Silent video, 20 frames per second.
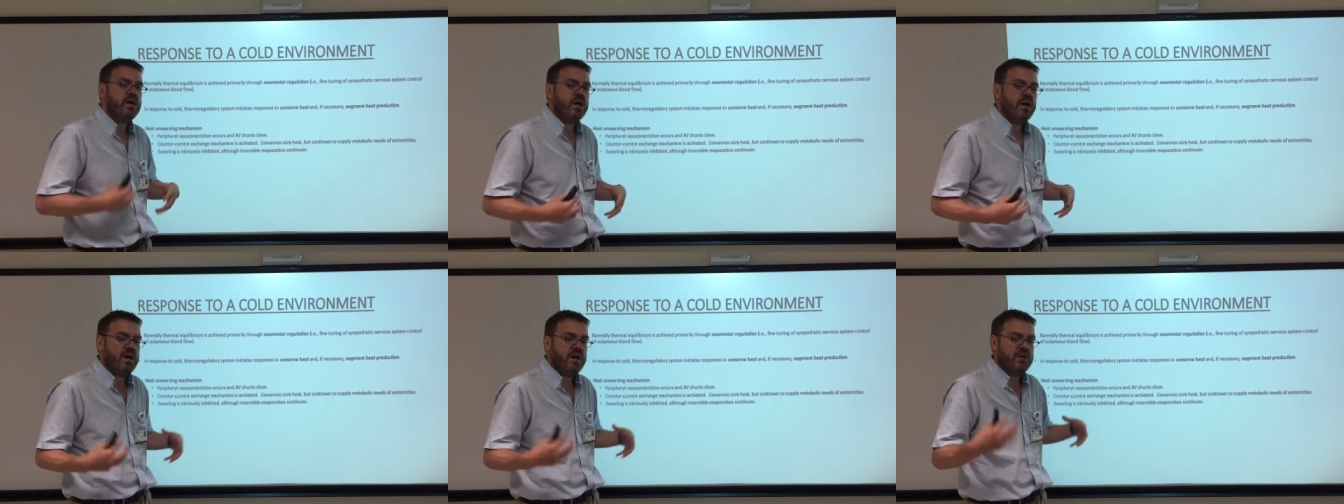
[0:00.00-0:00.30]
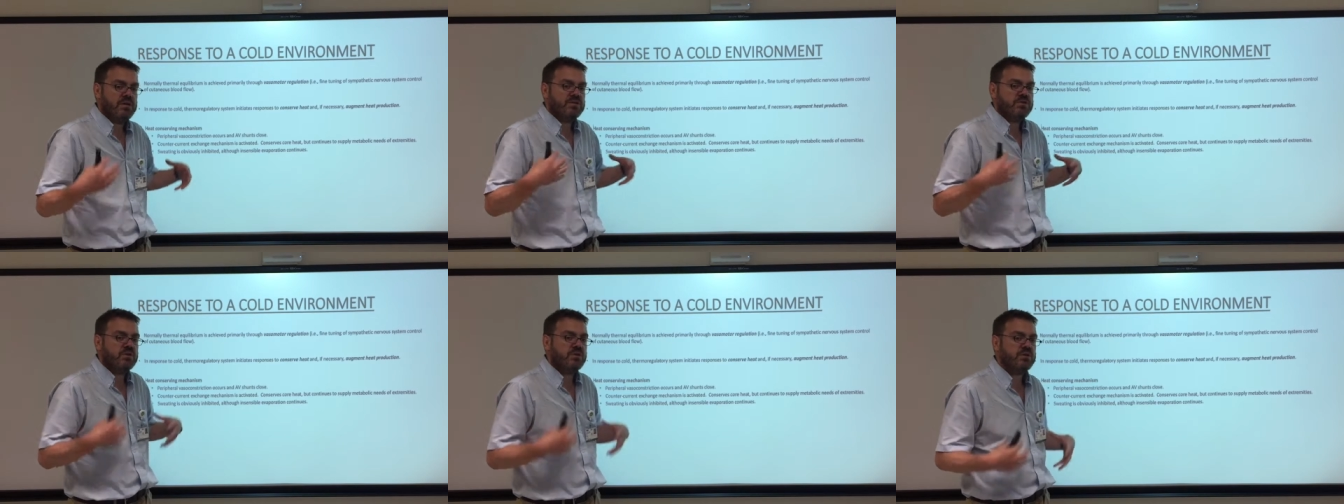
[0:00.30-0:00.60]

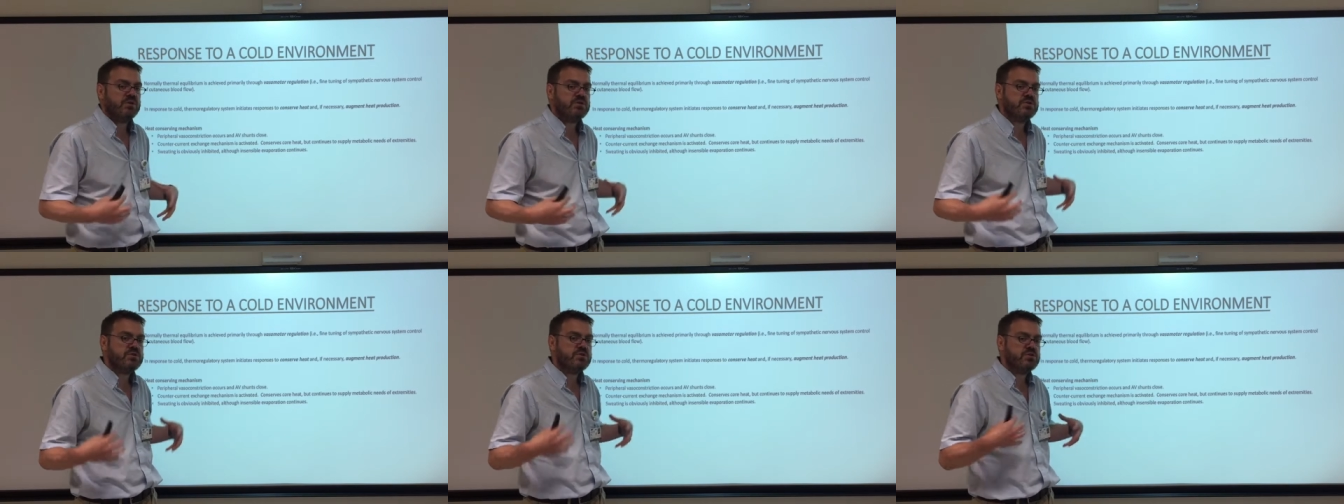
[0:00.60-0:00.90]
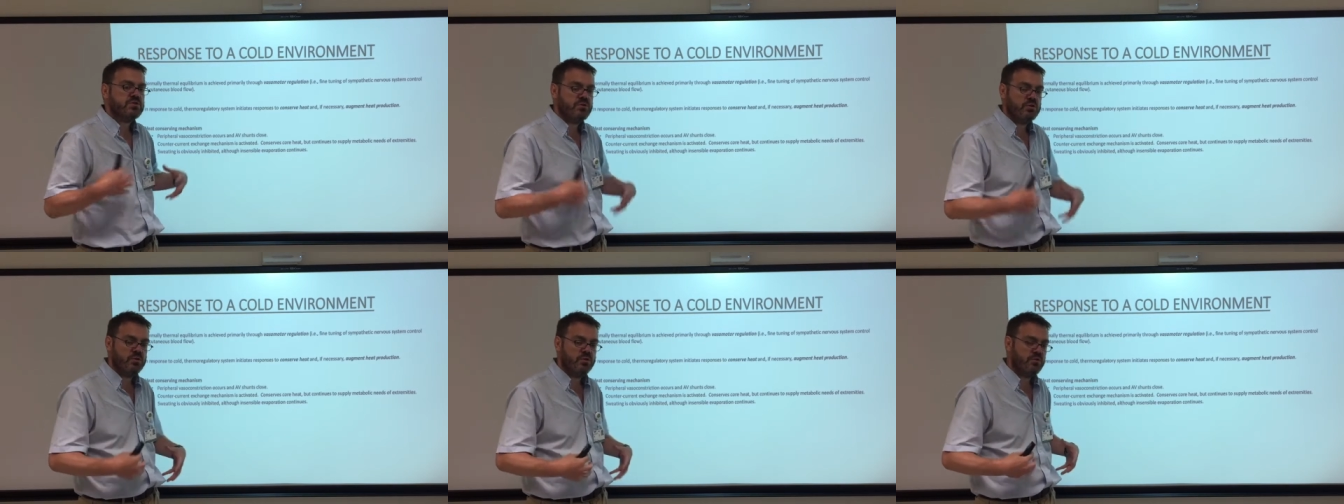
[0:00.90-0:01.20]
and you're
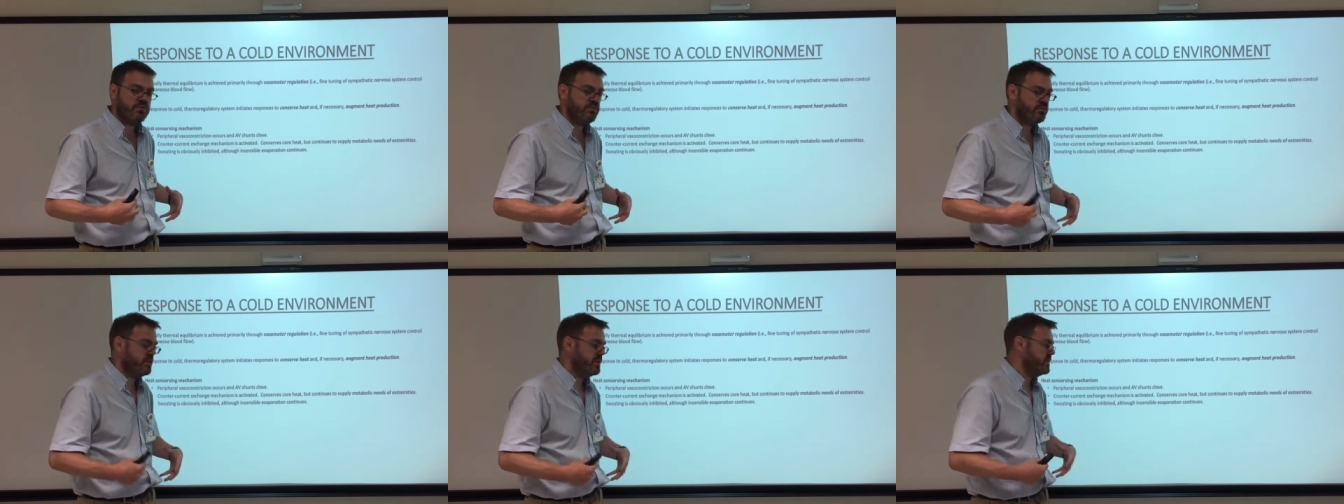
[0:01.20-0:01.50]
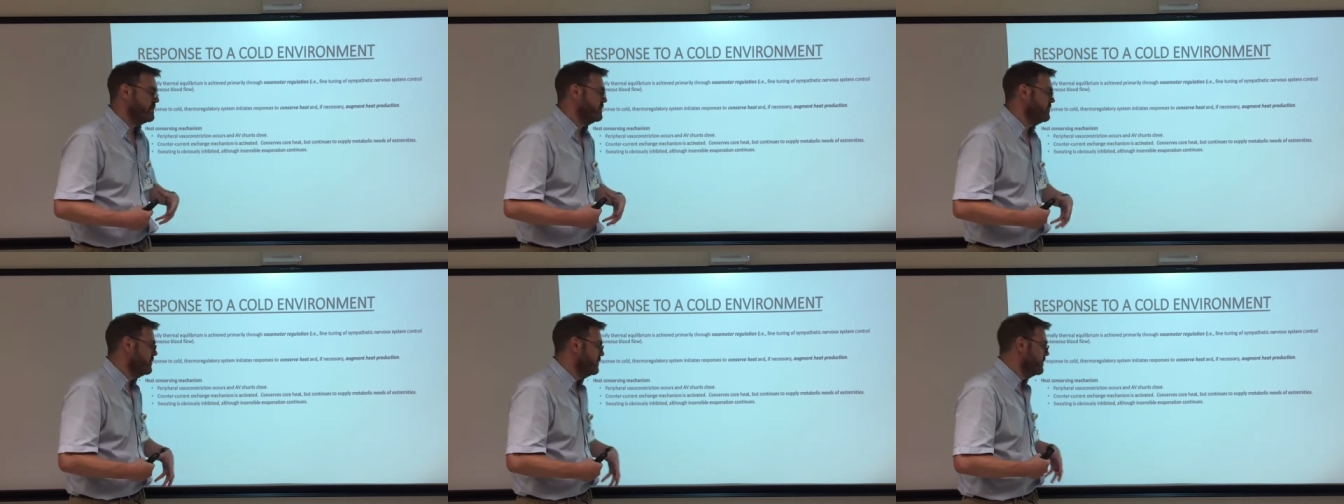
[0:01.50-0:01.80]

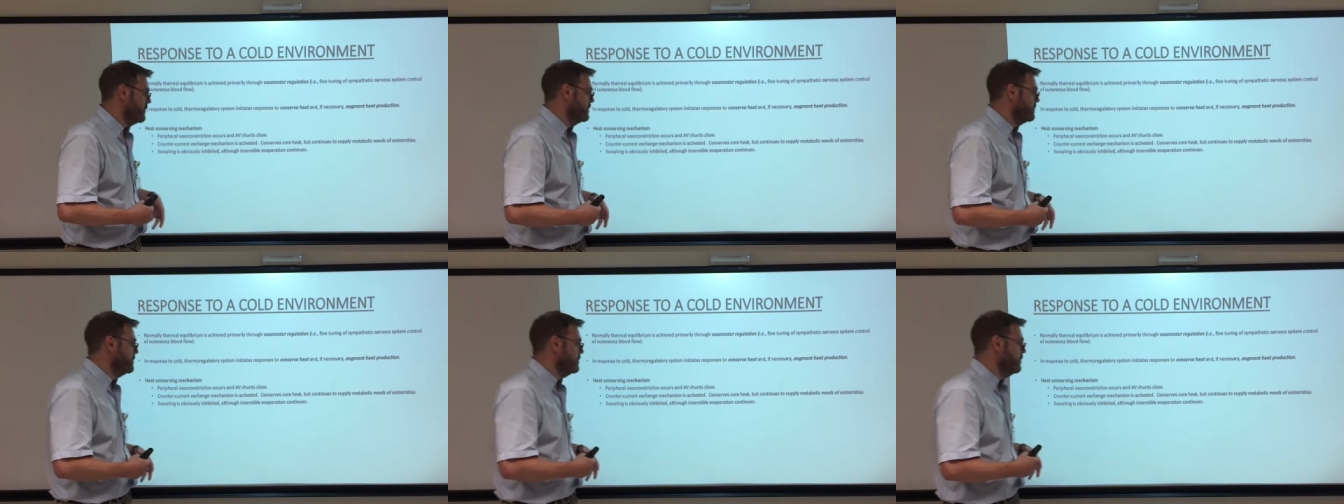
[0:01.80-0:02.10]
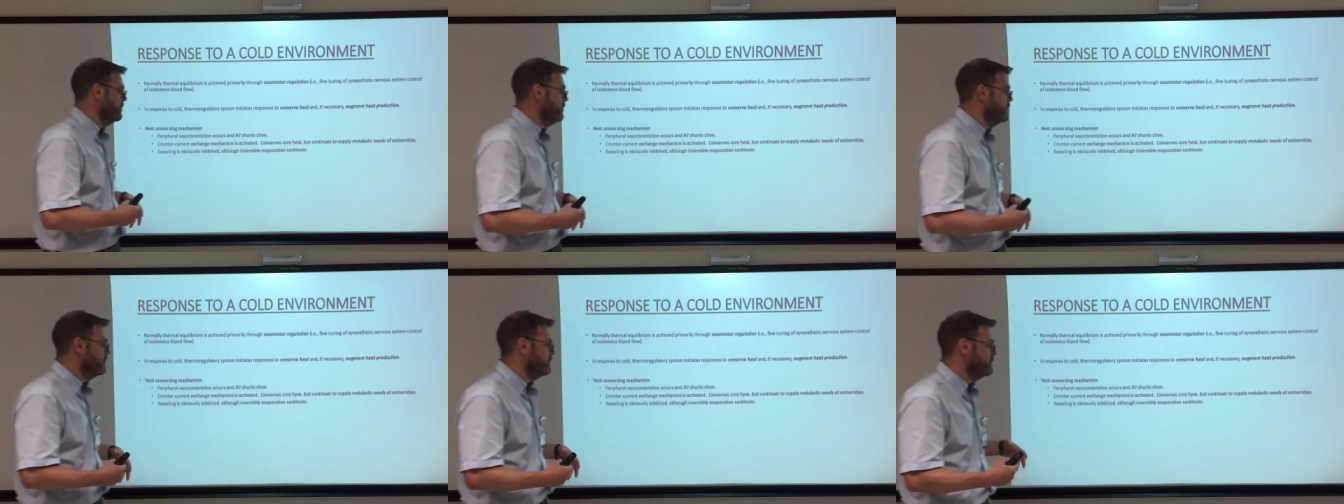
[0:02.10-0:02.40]
conserving your,
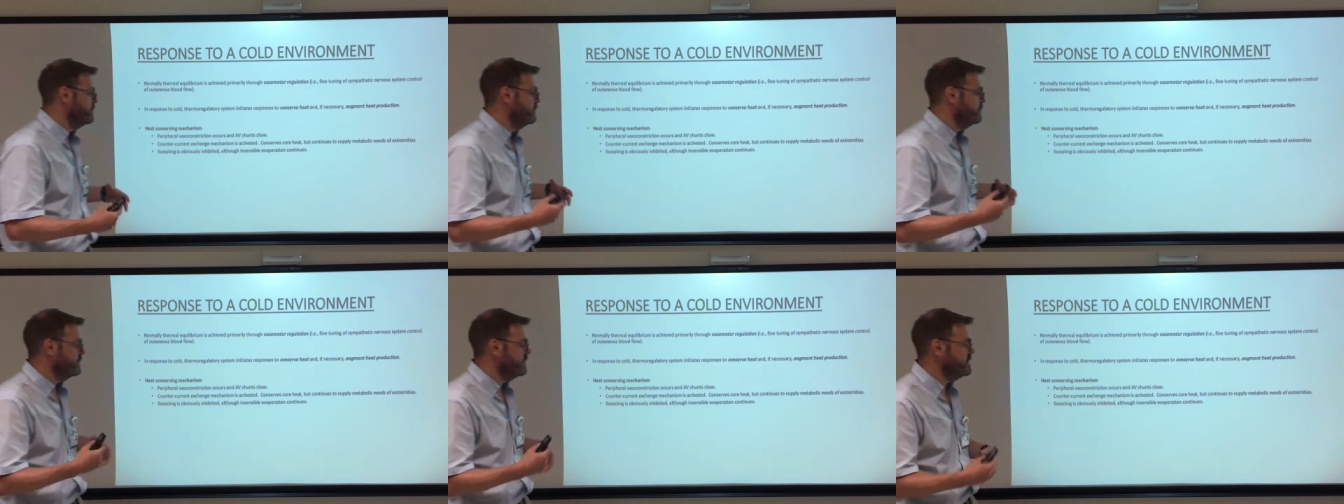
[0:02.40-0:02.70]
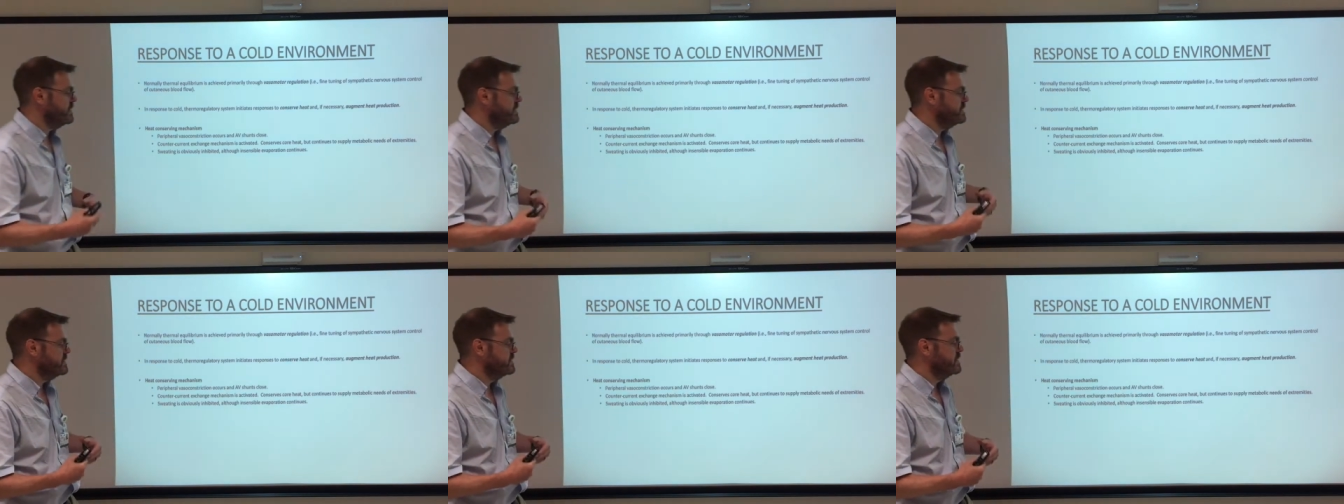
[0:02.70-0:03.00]
your, your
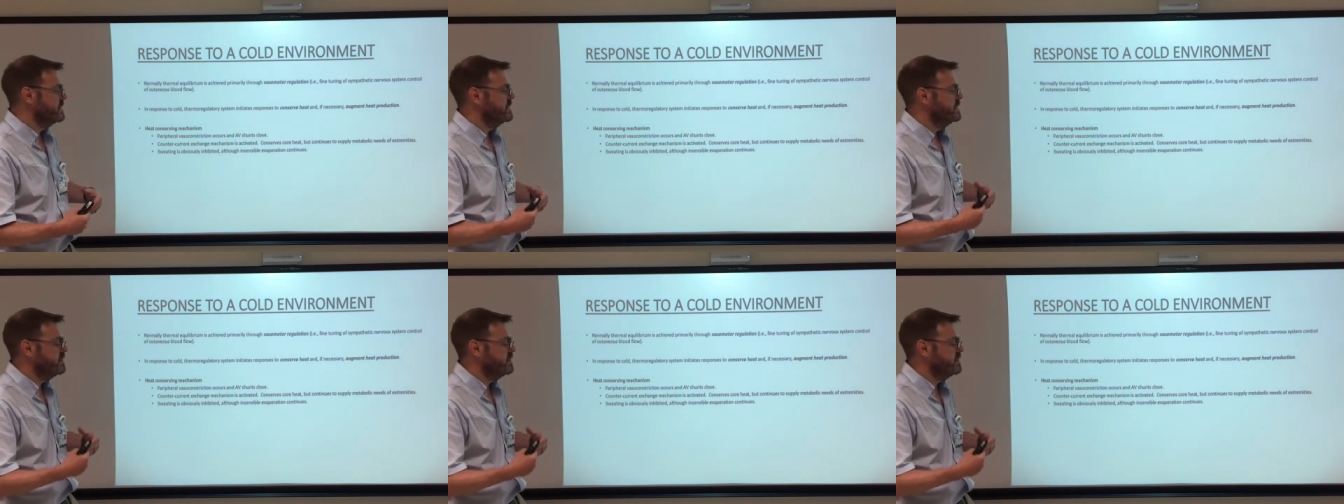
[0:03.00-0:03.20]
heat.